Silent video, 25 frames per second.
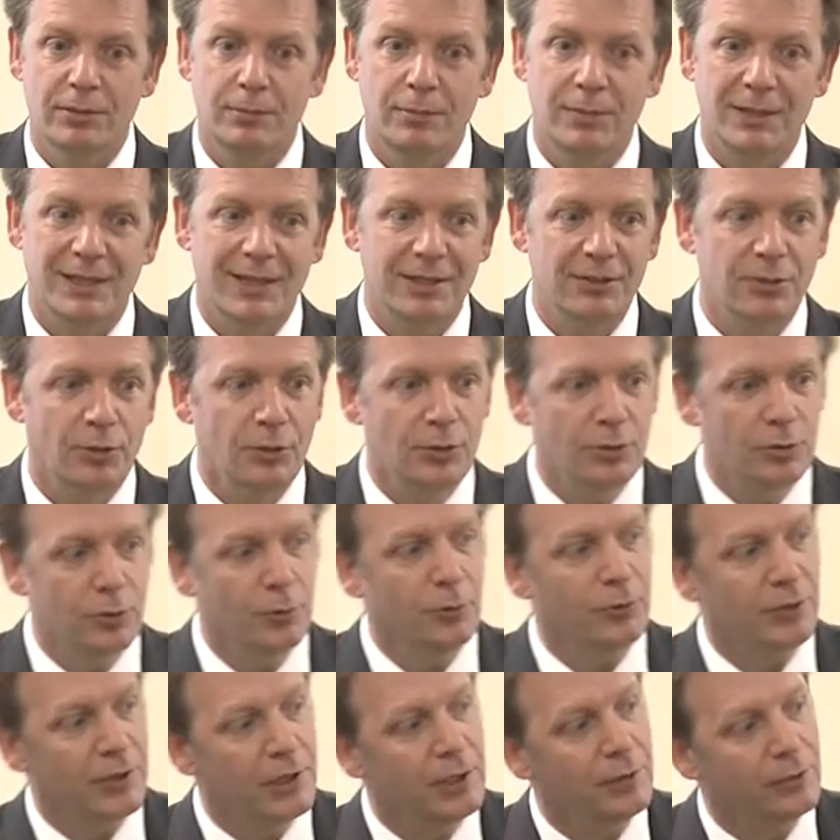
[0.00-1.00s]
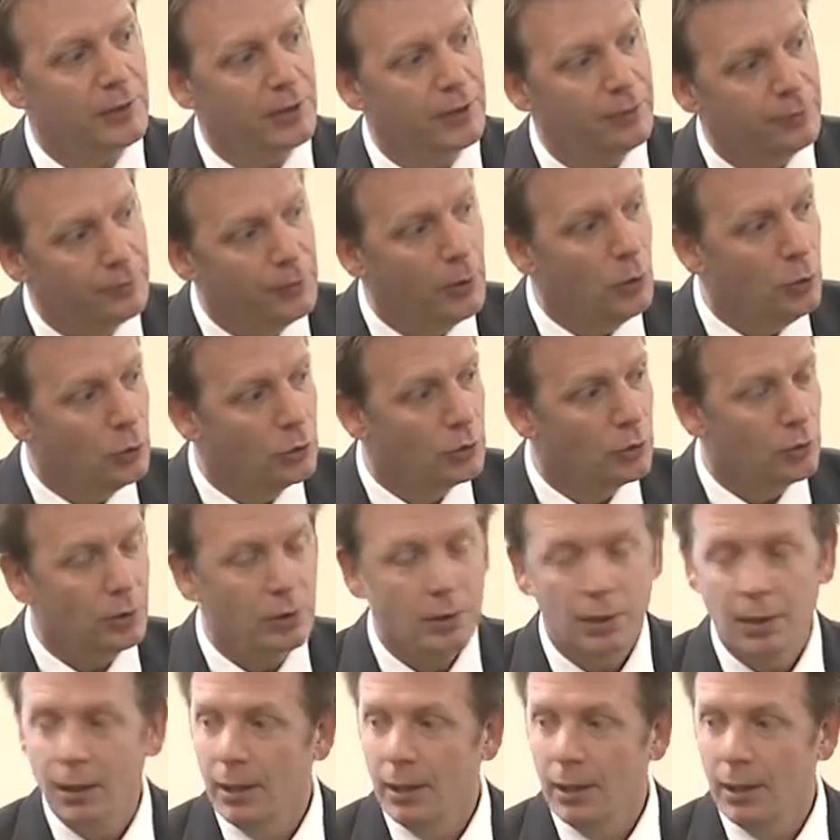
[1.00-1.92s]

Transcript: but there's also a very, very vocal